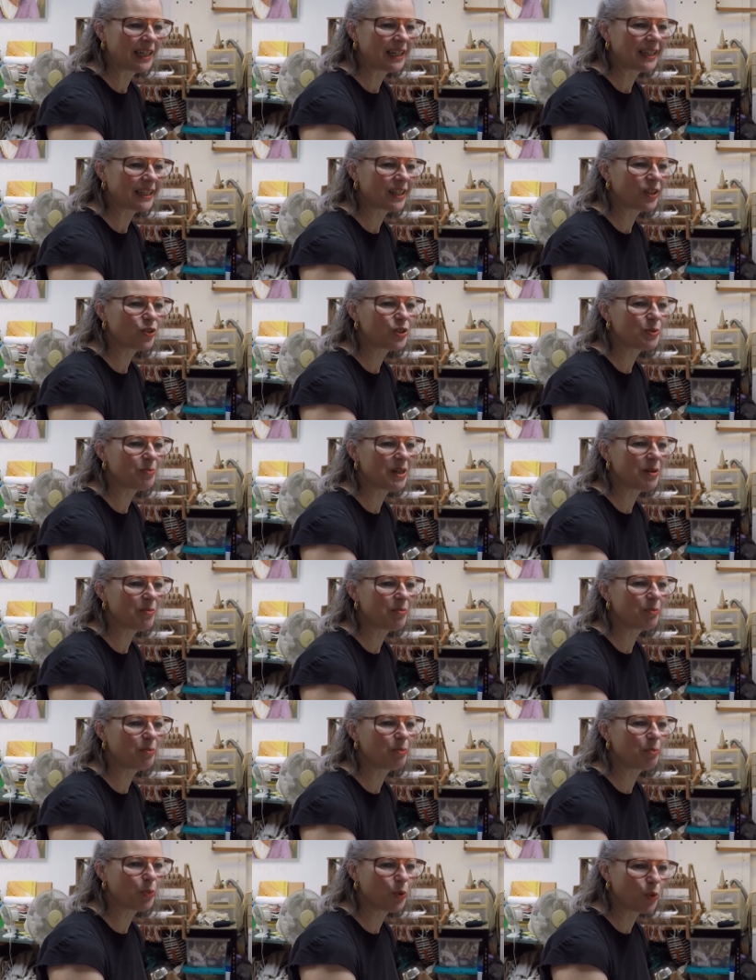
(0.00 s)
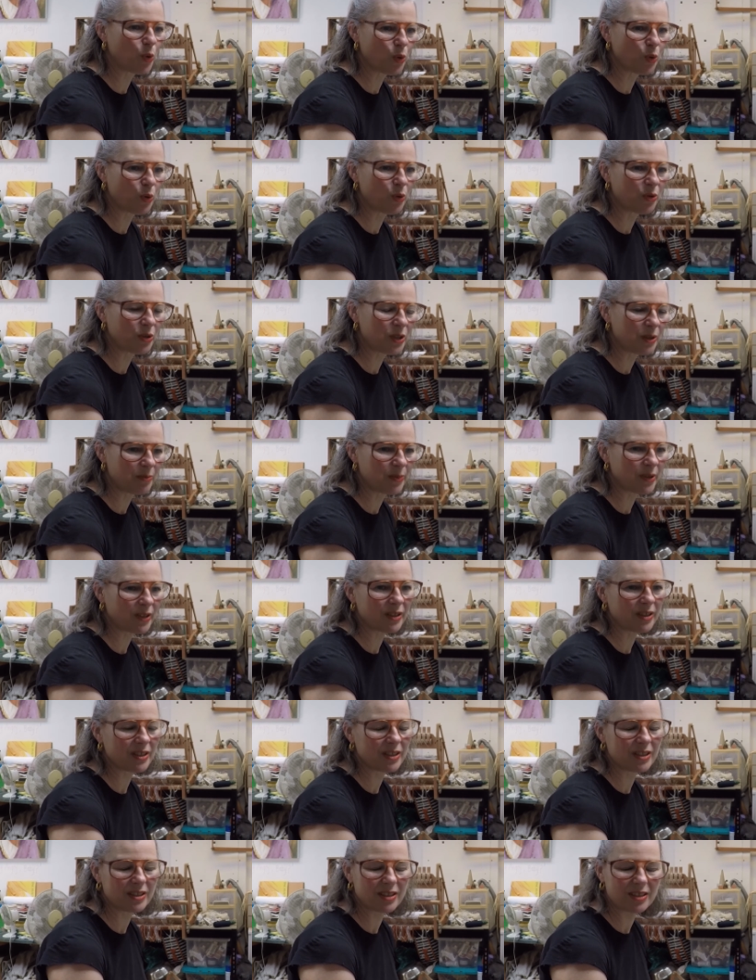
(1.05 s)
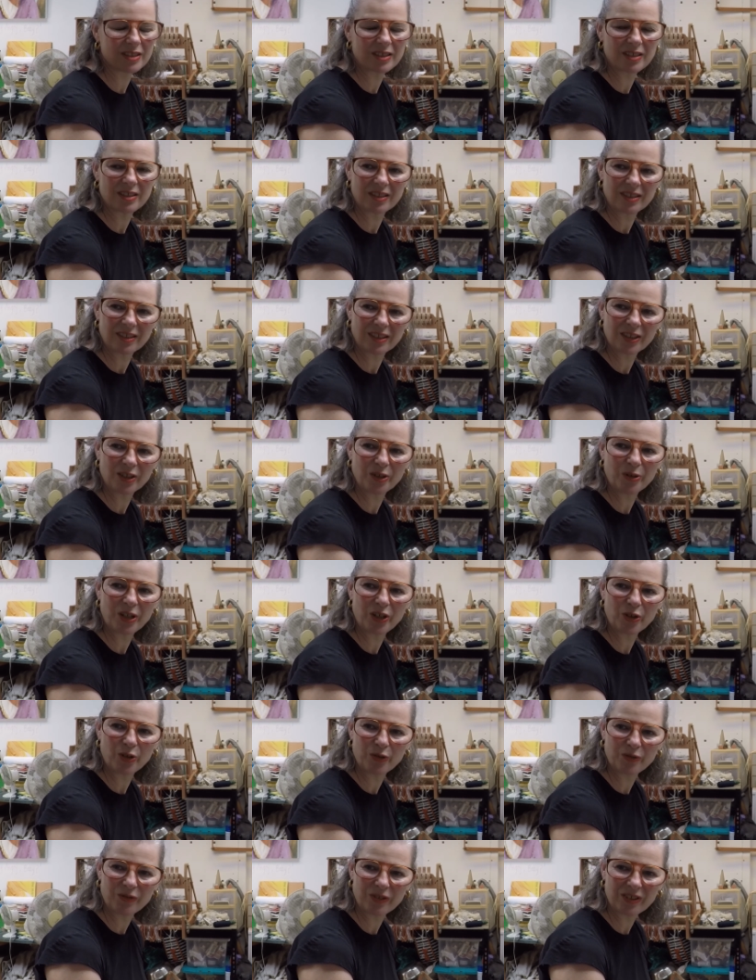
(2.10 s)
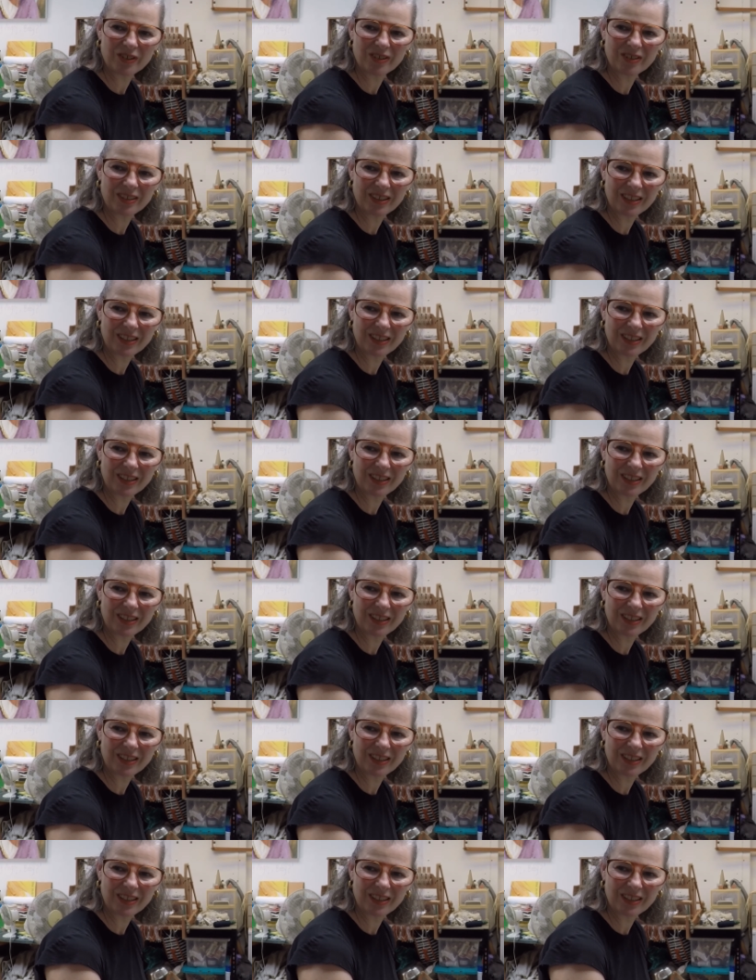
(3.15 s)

and got a bit bored, because quite often,